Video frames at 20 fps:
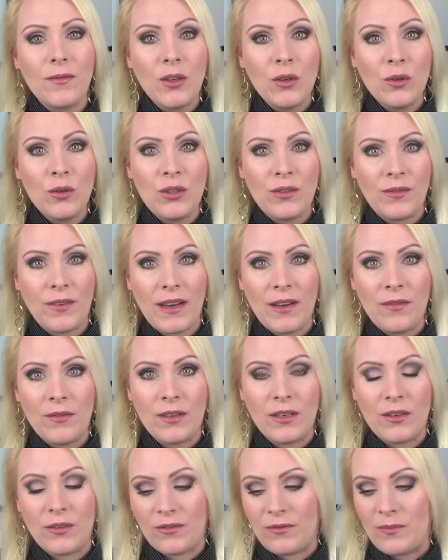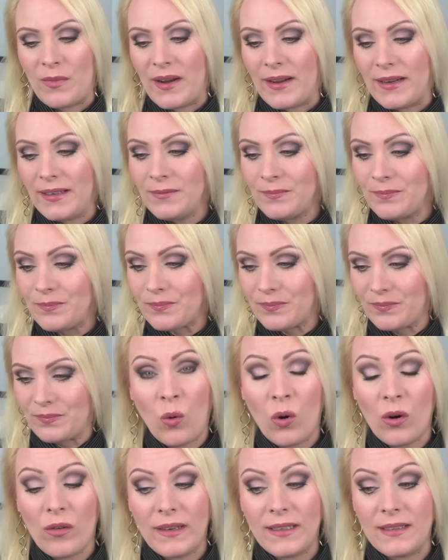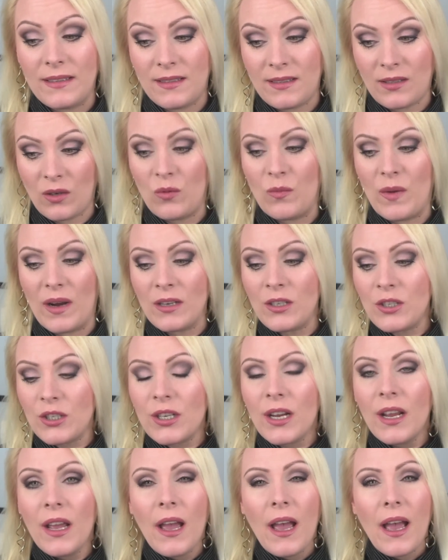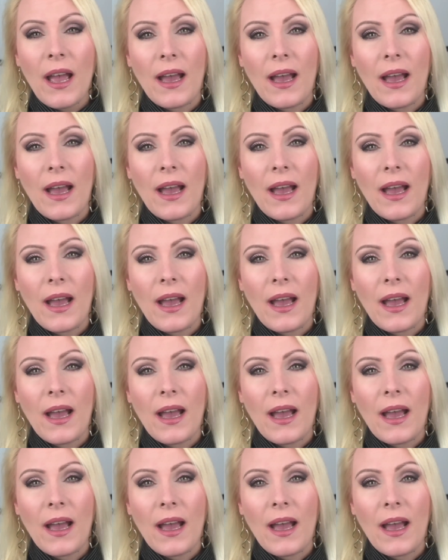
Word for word: huge favorite of mine. I wore it so much.